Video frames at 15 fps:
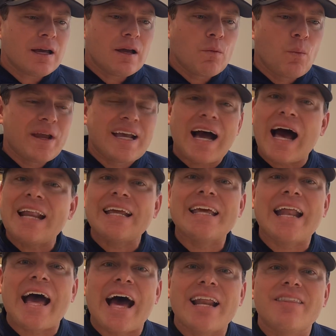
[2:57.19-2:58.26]
We got to
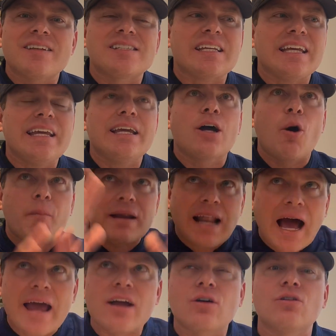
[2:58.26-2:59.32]
get out of this
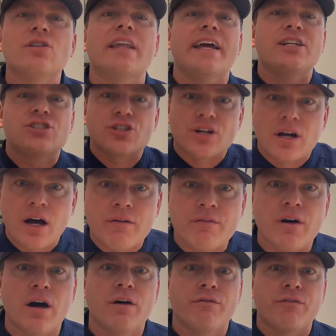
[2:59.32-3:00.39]
egomaniacal nature
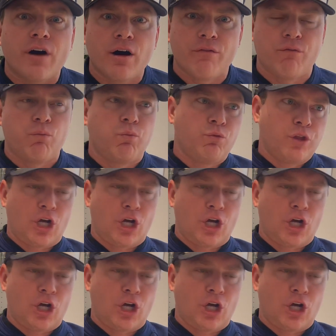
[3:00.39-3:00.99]
of the